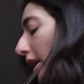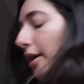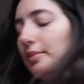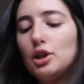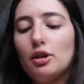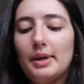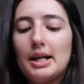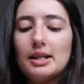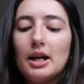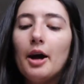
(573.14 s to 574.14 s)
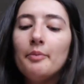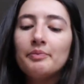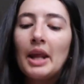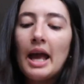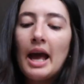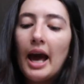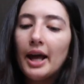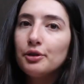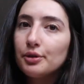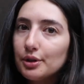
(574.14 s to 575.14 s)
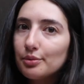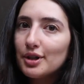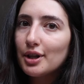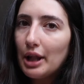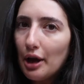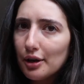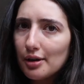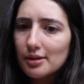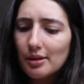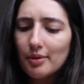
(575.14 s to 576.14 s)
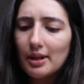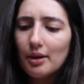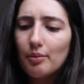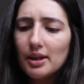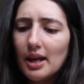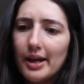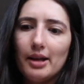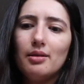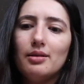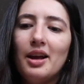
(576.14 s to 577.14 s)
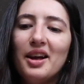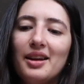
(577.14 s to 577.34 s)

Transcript: um, the shopping centre, and Grill'd was closed. And we were like, what the hell?